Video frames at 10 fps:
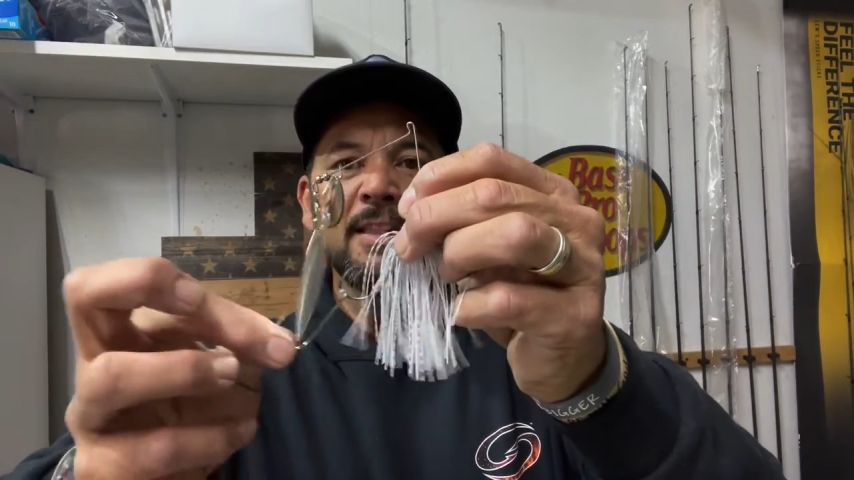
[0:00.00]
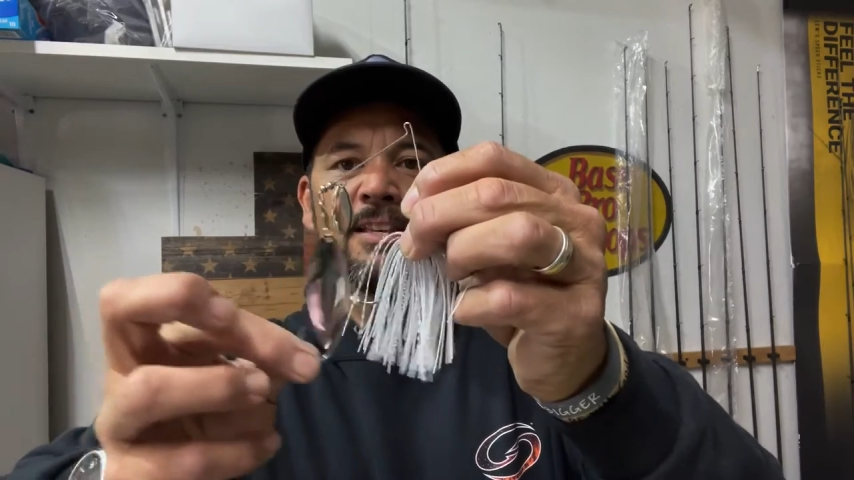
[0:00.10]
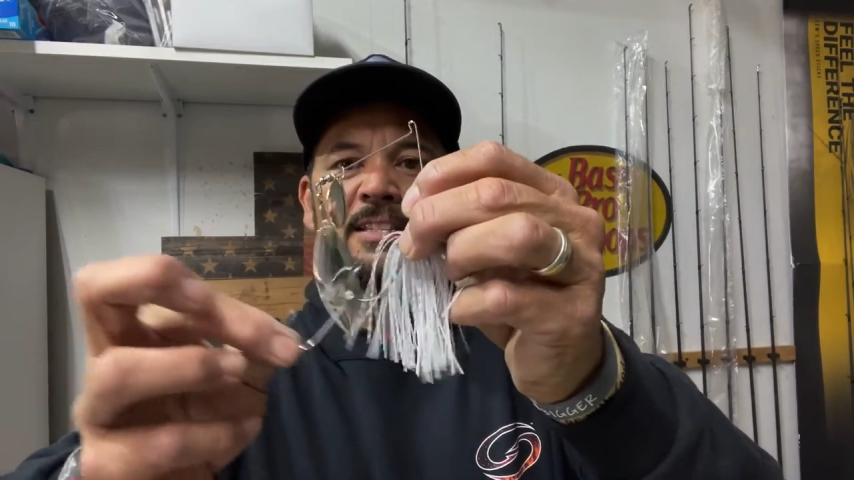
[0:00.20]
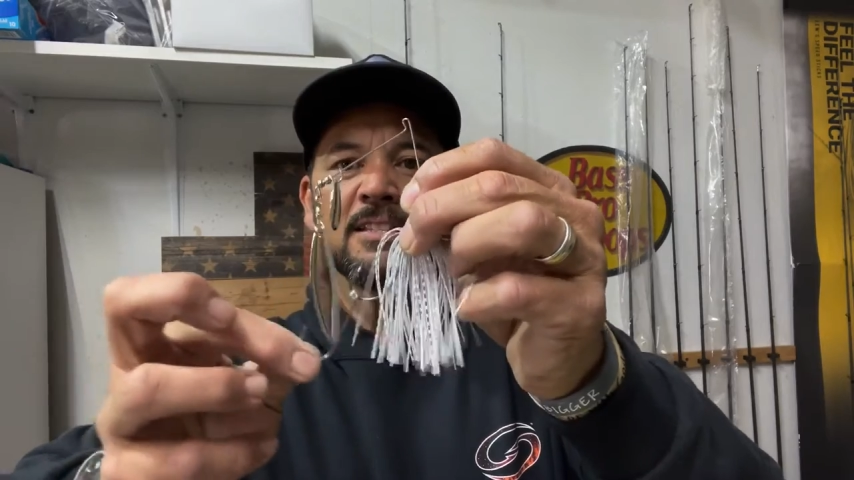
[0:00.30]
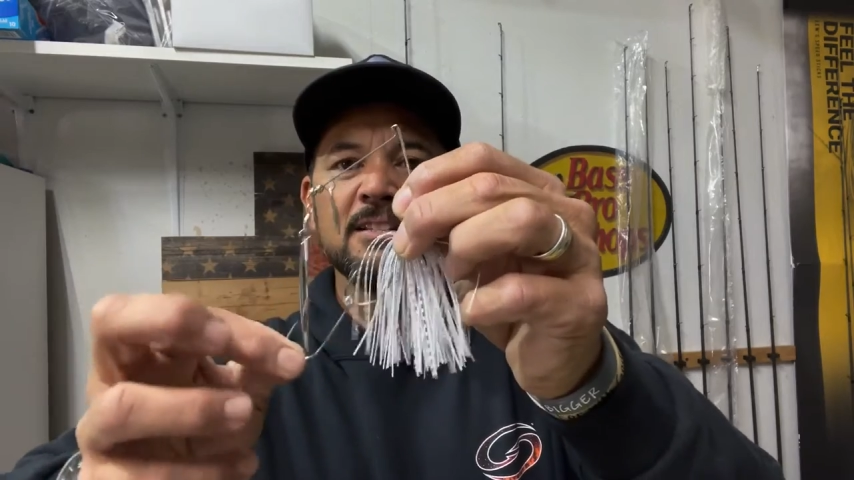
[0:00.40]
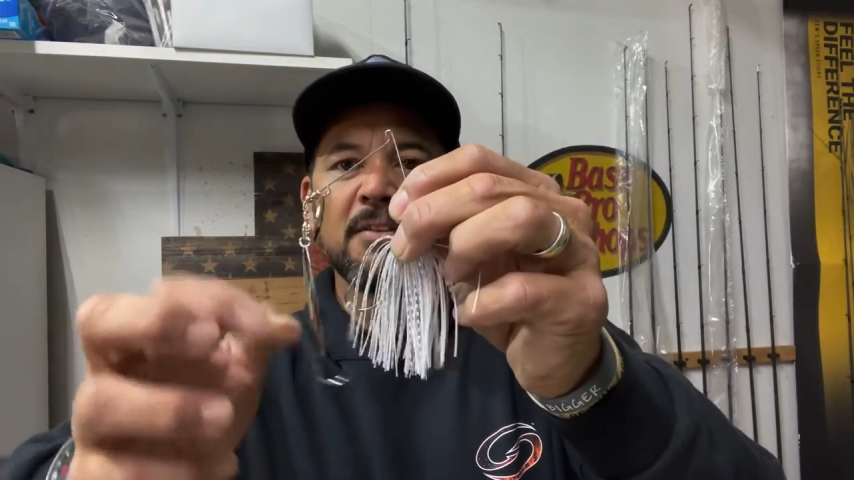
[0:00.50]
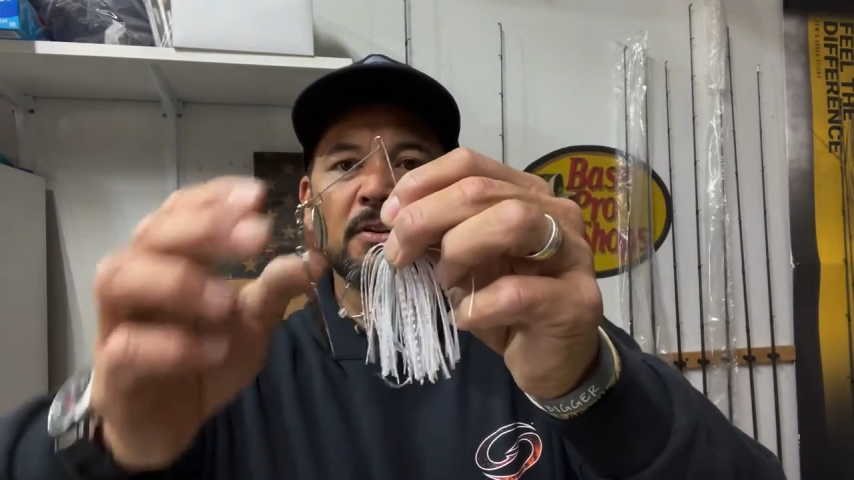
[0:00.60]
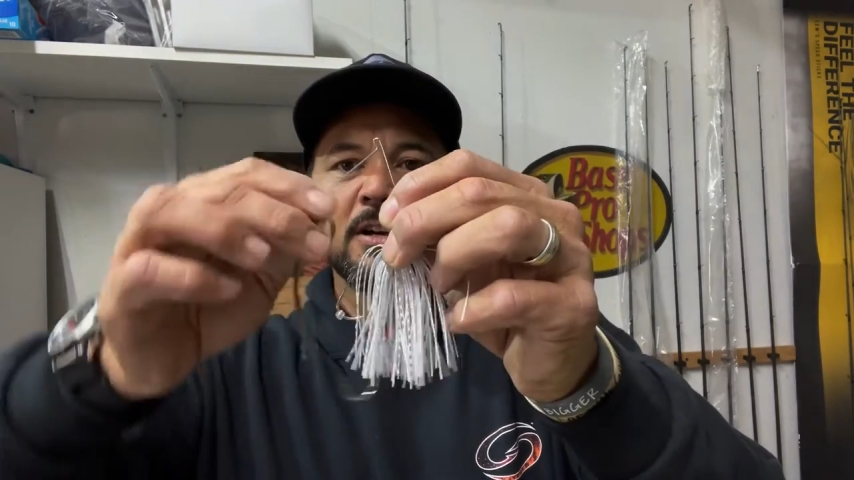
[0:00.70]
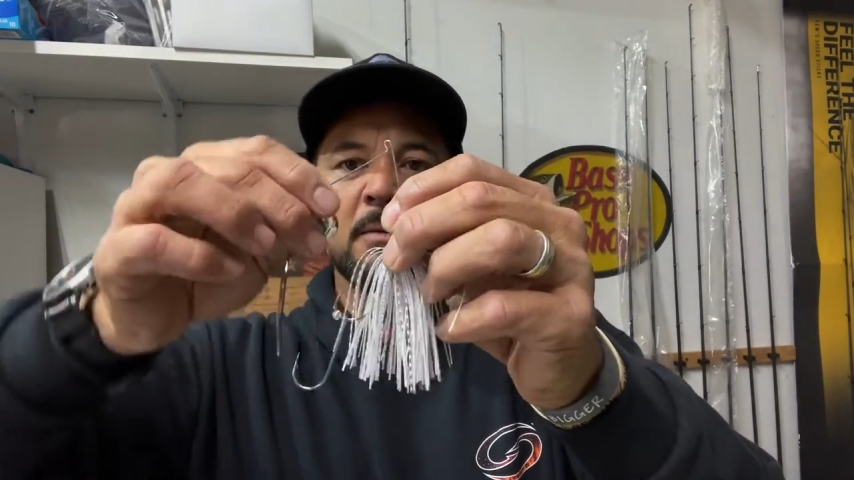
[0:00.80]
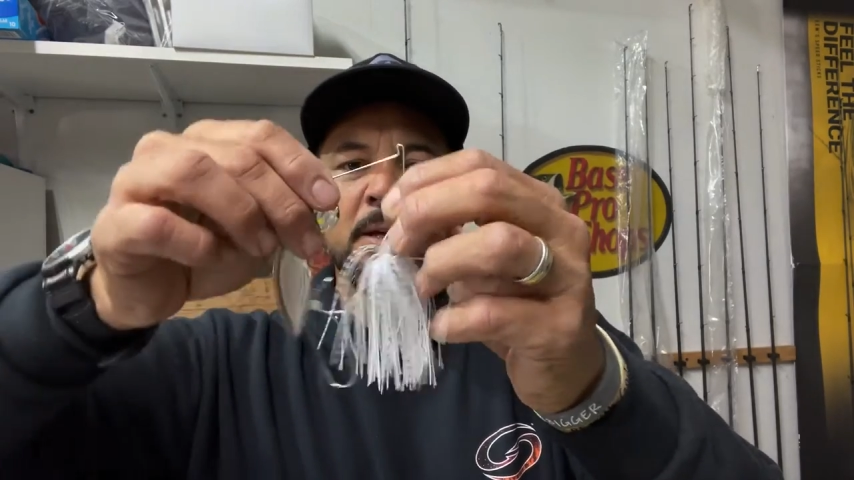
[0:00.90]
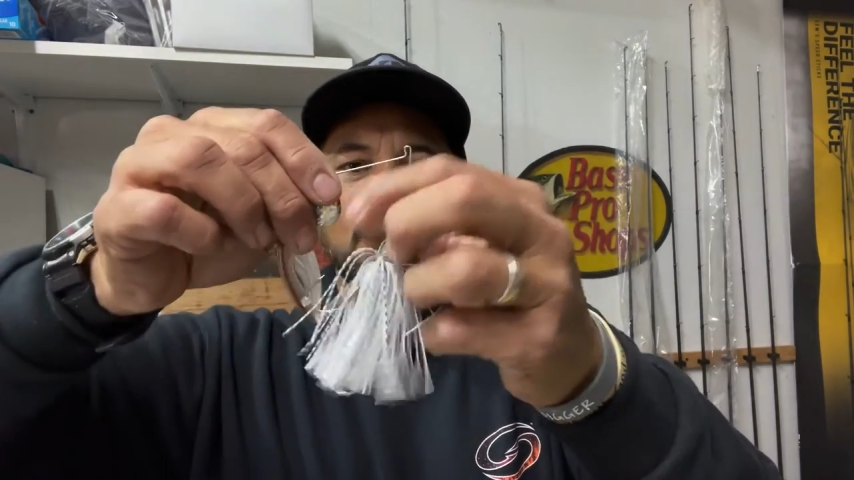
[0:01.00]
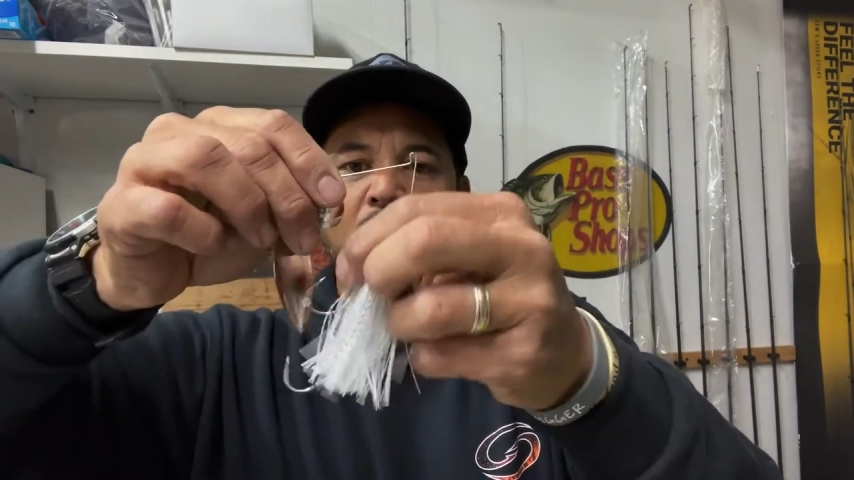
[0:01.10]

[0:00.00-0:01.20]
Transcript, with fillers: this is never coming